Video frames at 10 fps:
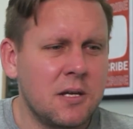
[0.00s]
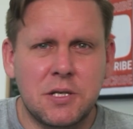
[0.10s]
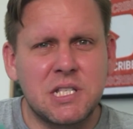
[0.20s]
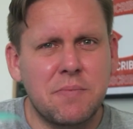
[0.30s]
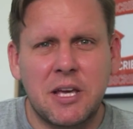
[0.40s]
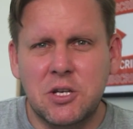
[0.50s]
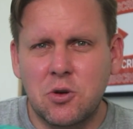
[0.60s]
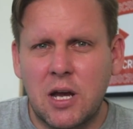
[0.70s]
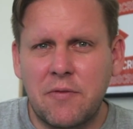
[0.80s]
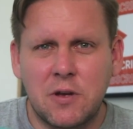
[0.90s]
just to make
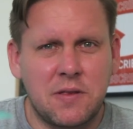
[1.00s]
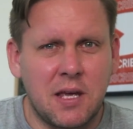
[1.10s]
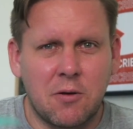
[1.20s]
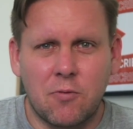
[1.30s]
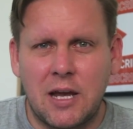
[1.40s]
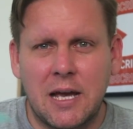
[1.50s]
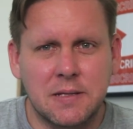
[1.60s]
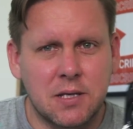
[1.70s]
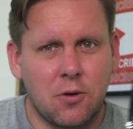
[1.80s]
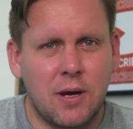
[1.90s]
sure everything
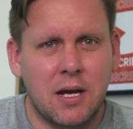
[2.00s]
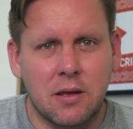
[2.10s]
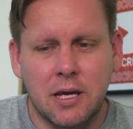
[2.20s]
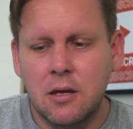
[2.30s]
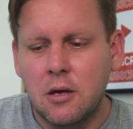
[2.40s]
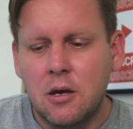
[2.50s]
reacts correctly.